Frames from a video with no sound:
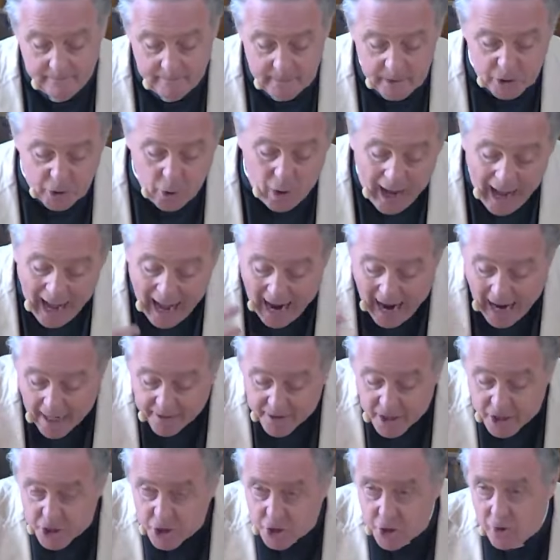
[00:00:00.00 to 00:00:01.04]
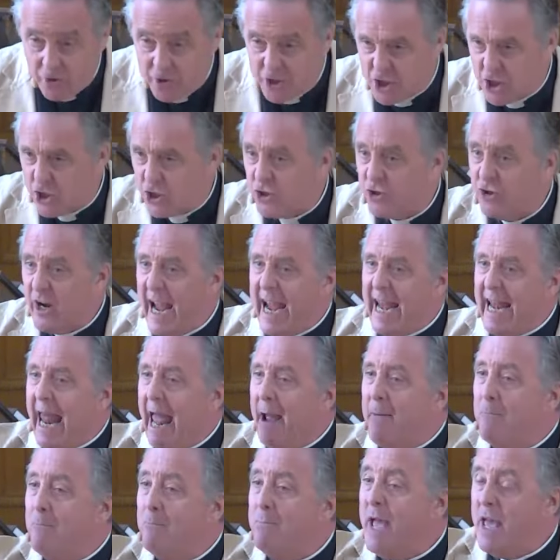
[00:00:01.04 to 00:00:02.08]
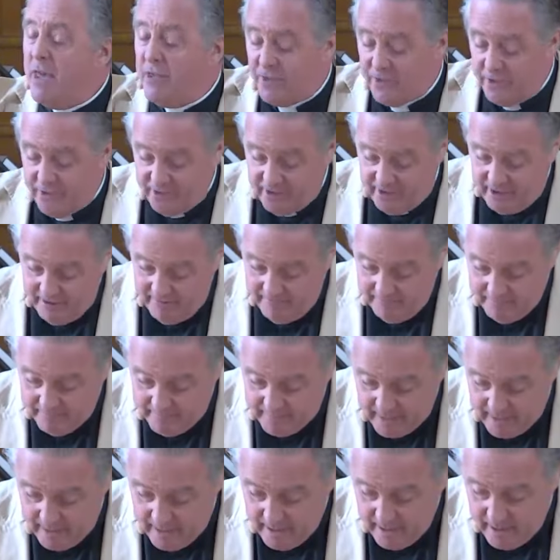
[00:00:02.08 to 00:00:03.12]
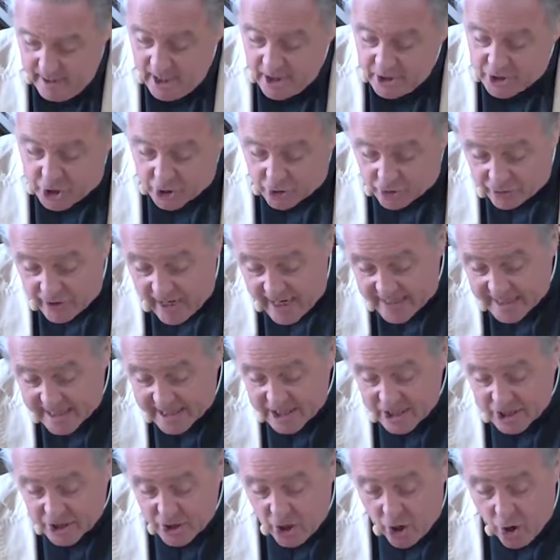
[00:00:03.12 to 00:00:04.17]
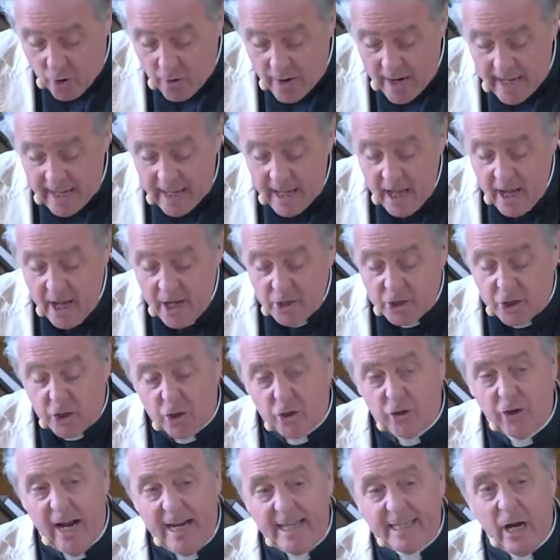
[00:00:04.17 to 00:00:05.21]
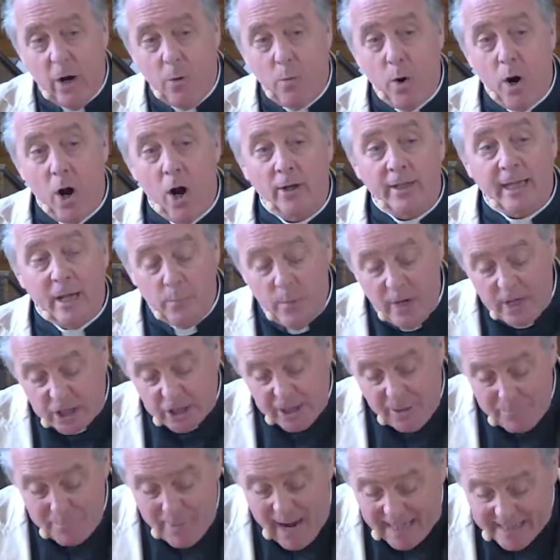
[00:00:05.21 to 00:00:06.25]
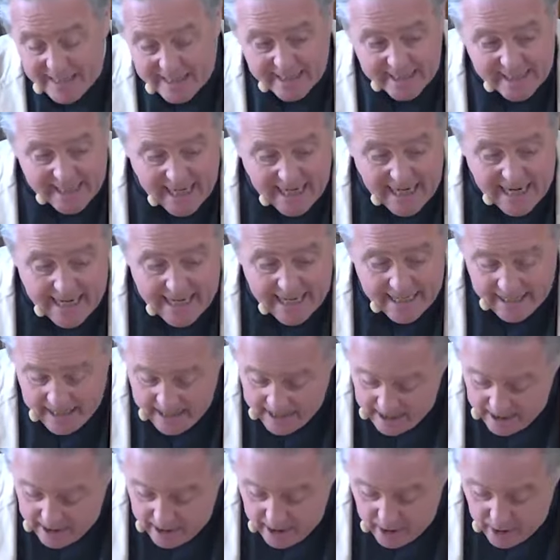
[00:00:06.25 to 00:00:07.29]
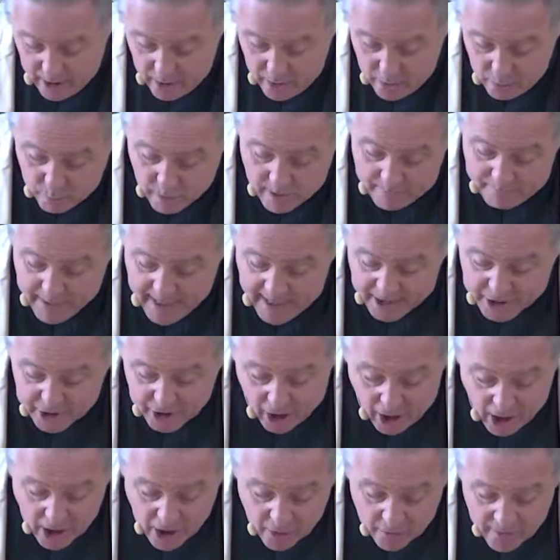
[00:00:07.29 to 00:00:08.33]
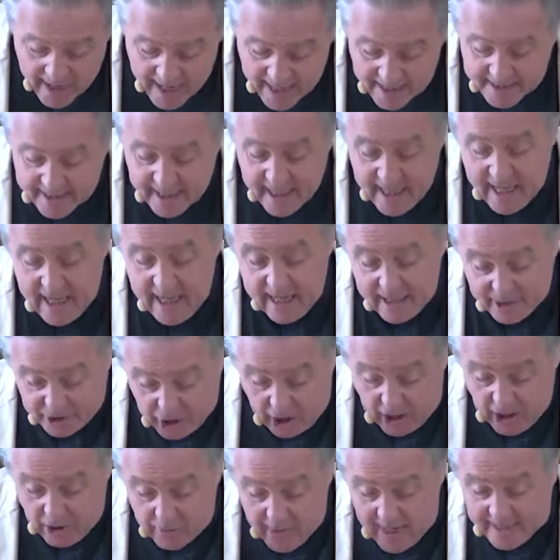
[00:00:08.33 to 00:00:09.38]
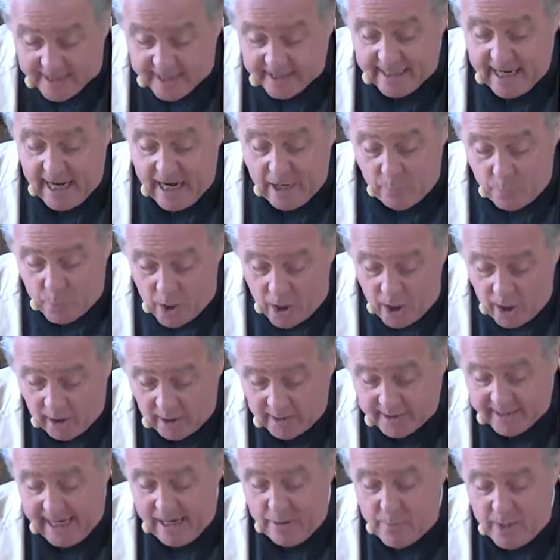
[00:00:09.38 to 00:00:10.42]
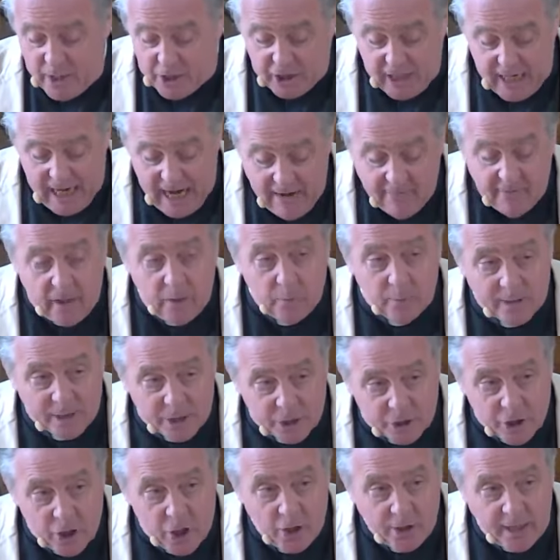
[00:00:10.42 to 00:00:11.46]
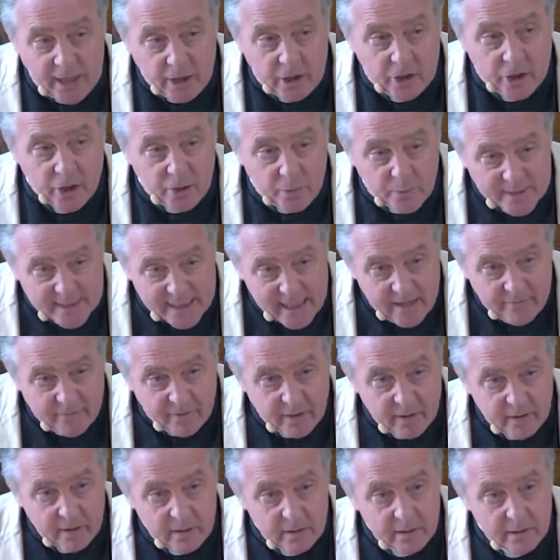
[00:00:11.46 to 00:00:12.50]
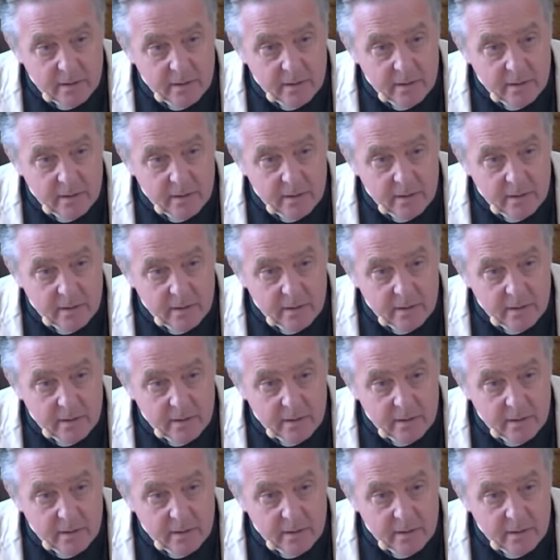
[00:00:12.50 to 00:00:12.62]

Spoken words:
to hide the truth, to create a myth, to create a story, to create a world in which mass killing would be tolerated, a world in which evil was good and good was evil.